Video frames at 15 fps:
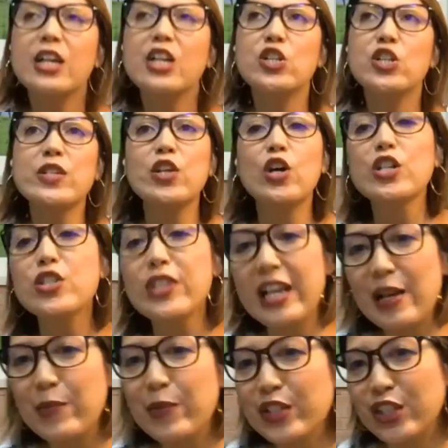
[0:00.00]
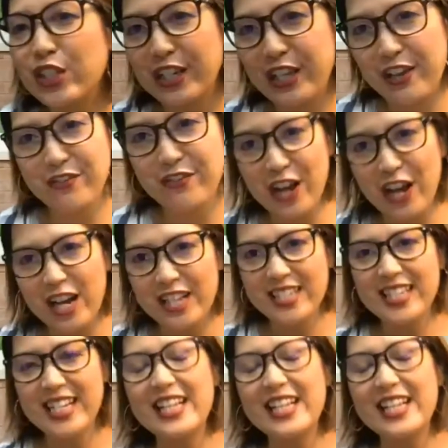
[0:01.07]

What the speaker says: She was also able to give us